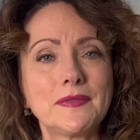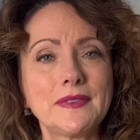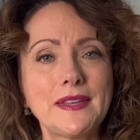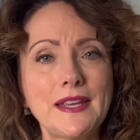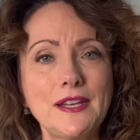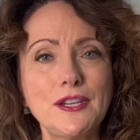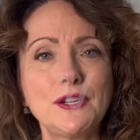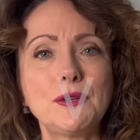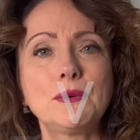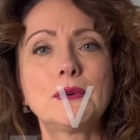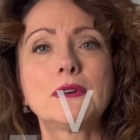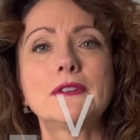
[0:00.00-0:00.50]

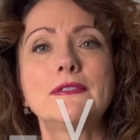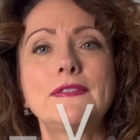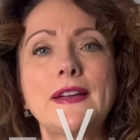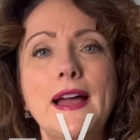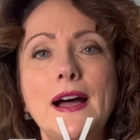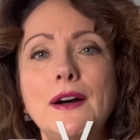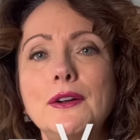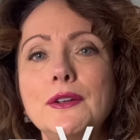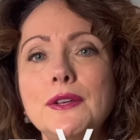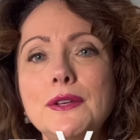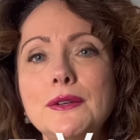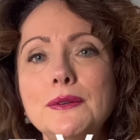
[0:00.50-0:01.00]
that you are
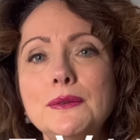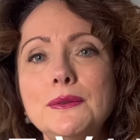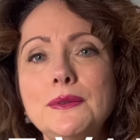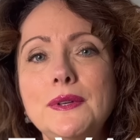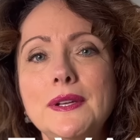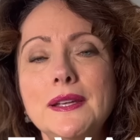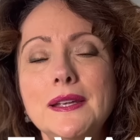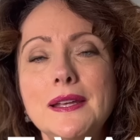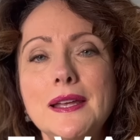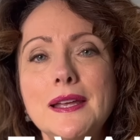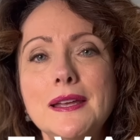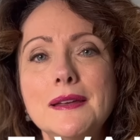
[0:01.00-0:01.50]

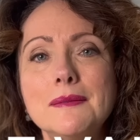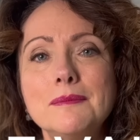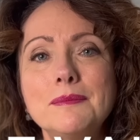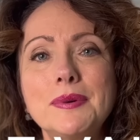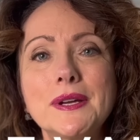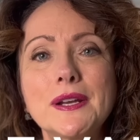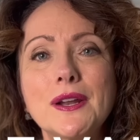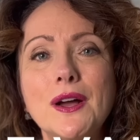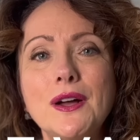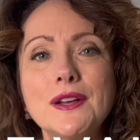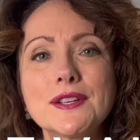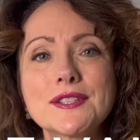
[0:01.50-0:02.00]
valued,
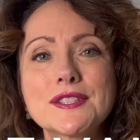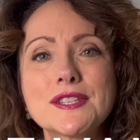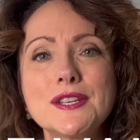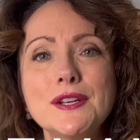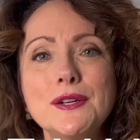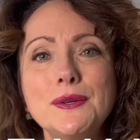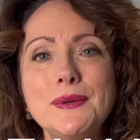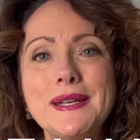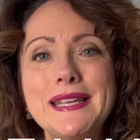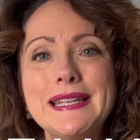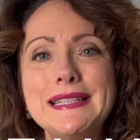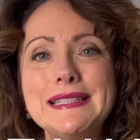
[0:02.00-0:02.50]
but
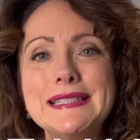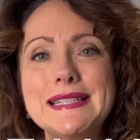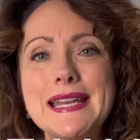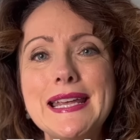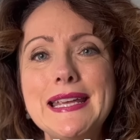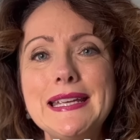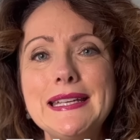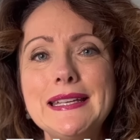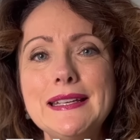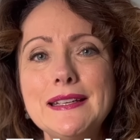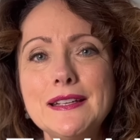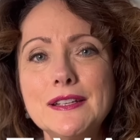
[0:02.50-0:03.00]
also in
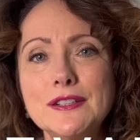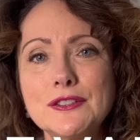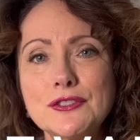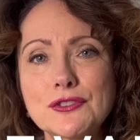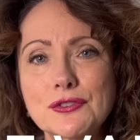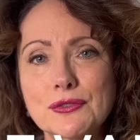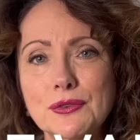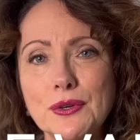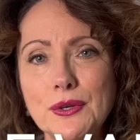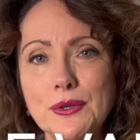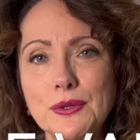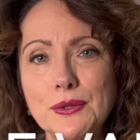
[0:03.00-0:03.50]
taking
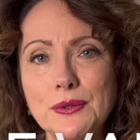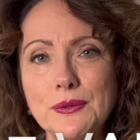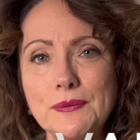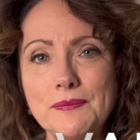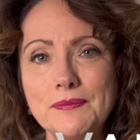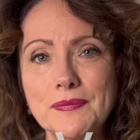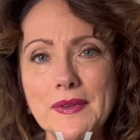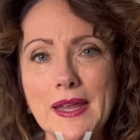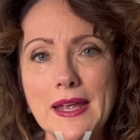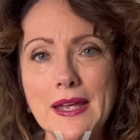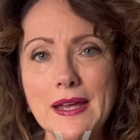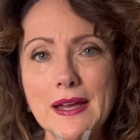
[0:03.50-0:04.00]
control
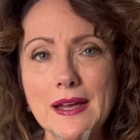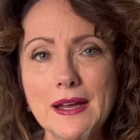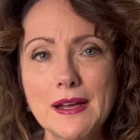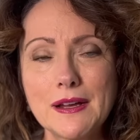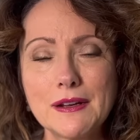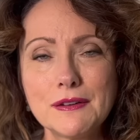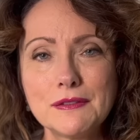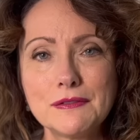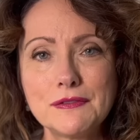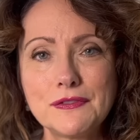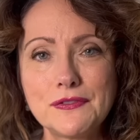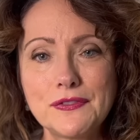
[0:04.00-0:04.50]

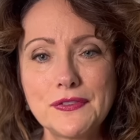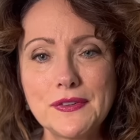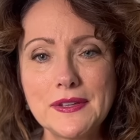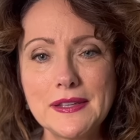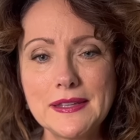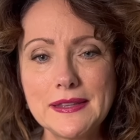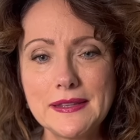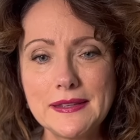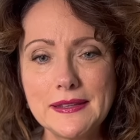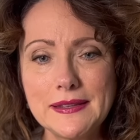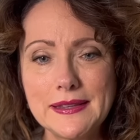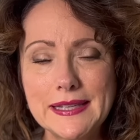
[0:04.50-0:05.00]
of
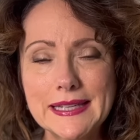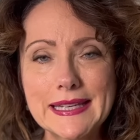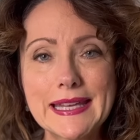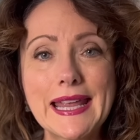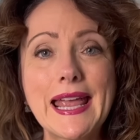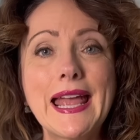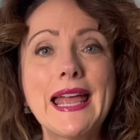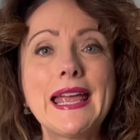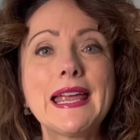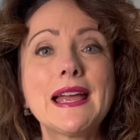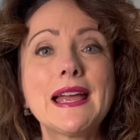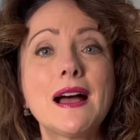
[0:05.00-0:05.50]
the
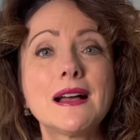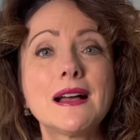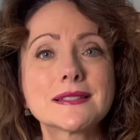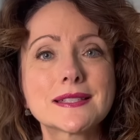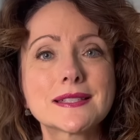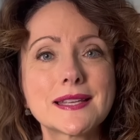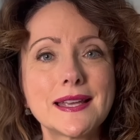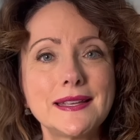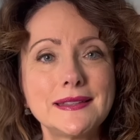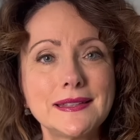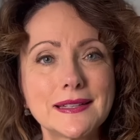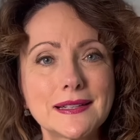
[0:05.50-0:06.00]

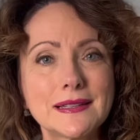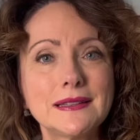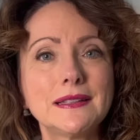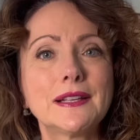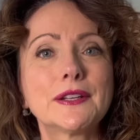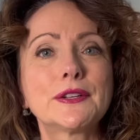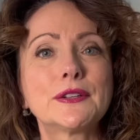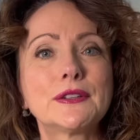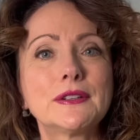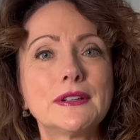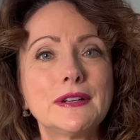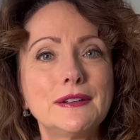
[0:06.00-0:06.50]
chaos and the
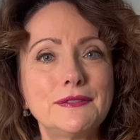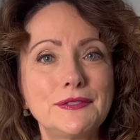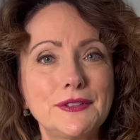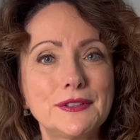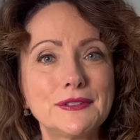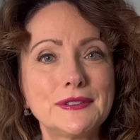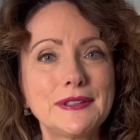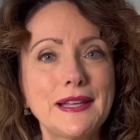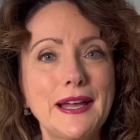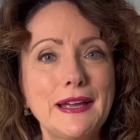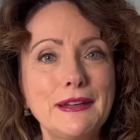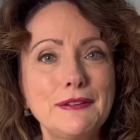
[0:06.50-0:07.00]
clutter of
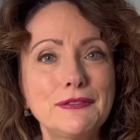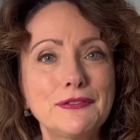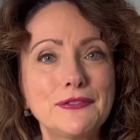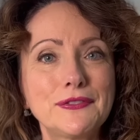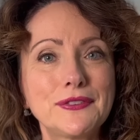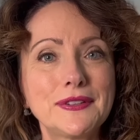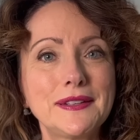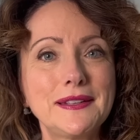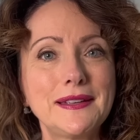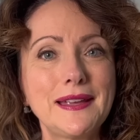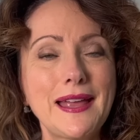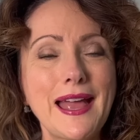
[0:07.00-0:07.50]
your life.
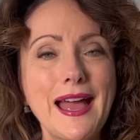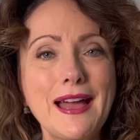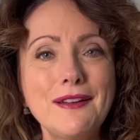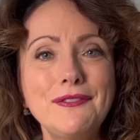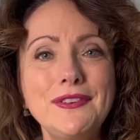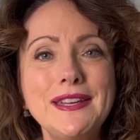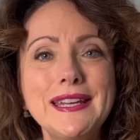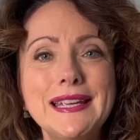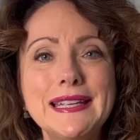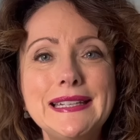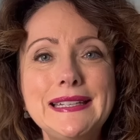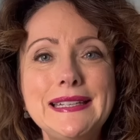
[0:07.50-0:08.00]

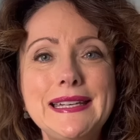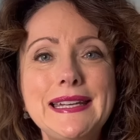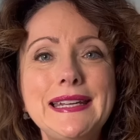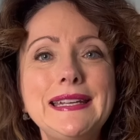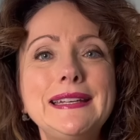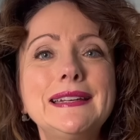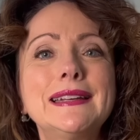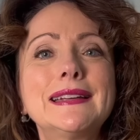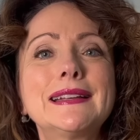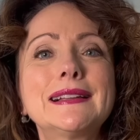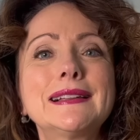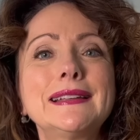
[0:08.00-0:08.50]
Having a
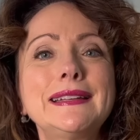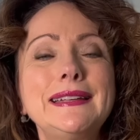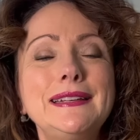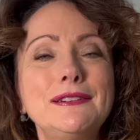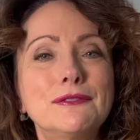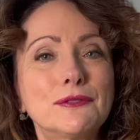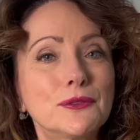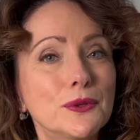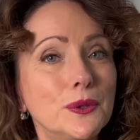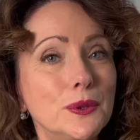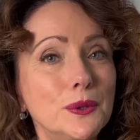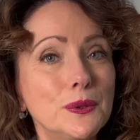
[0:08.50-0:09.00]
neat and
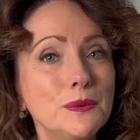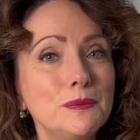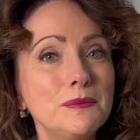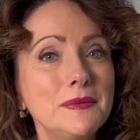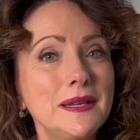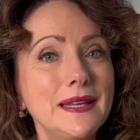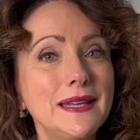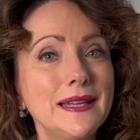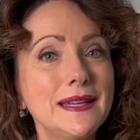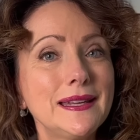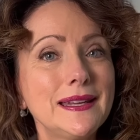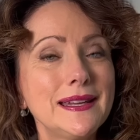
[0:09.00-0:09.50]
clean room
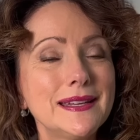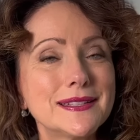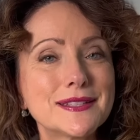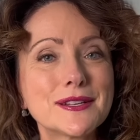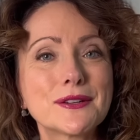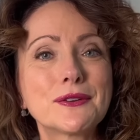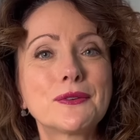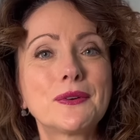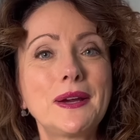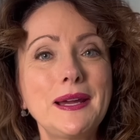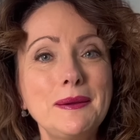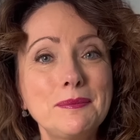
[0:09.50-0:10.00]
is a
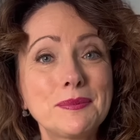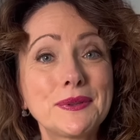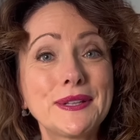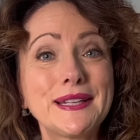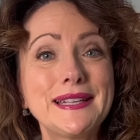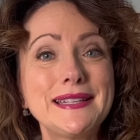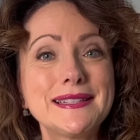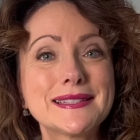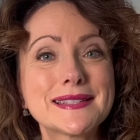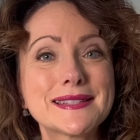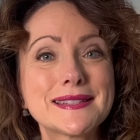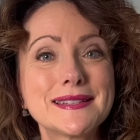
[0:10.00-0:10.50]
great
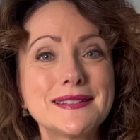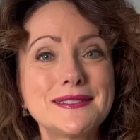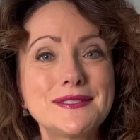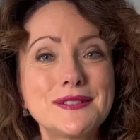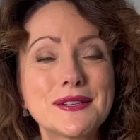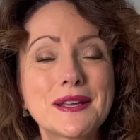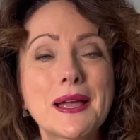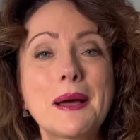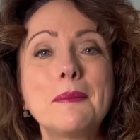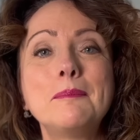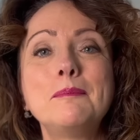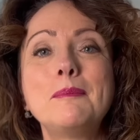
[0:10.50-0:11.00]
place
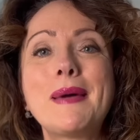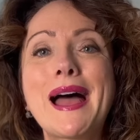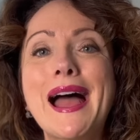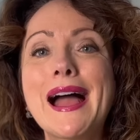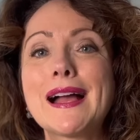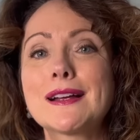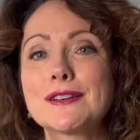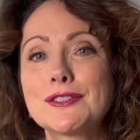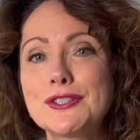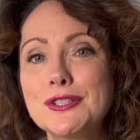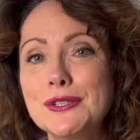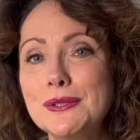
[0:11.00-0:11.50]
to come
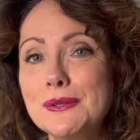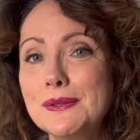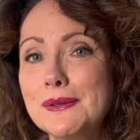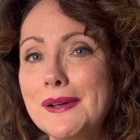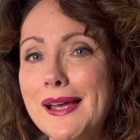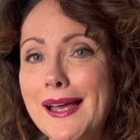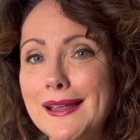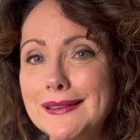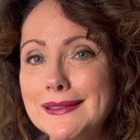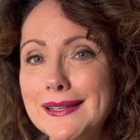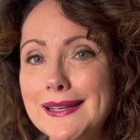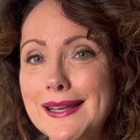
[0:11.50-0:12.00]
back to
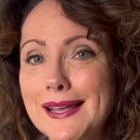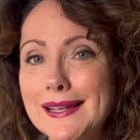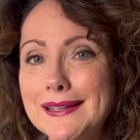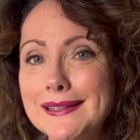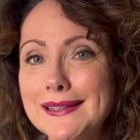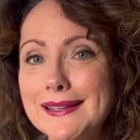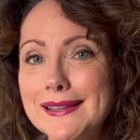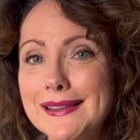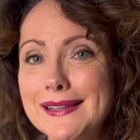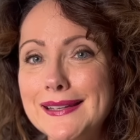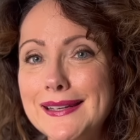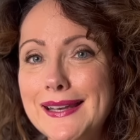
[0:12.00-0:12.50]
at the end
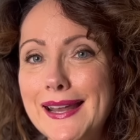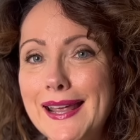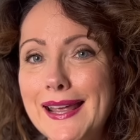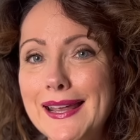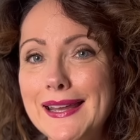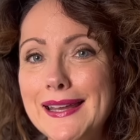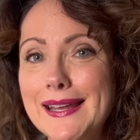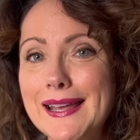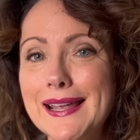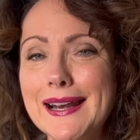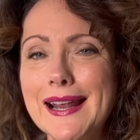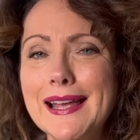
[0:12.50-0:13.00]
of the
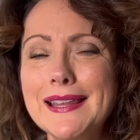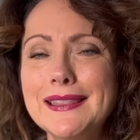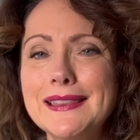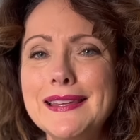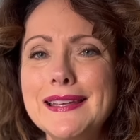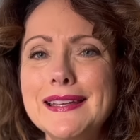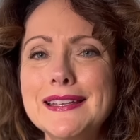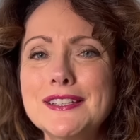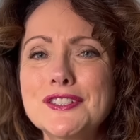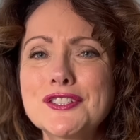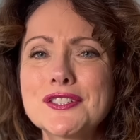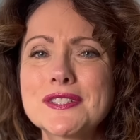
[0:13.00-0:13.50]
day. And I
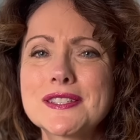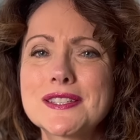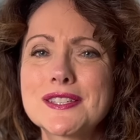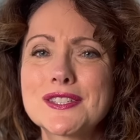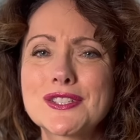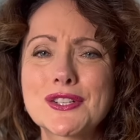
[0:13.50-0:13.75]
think it just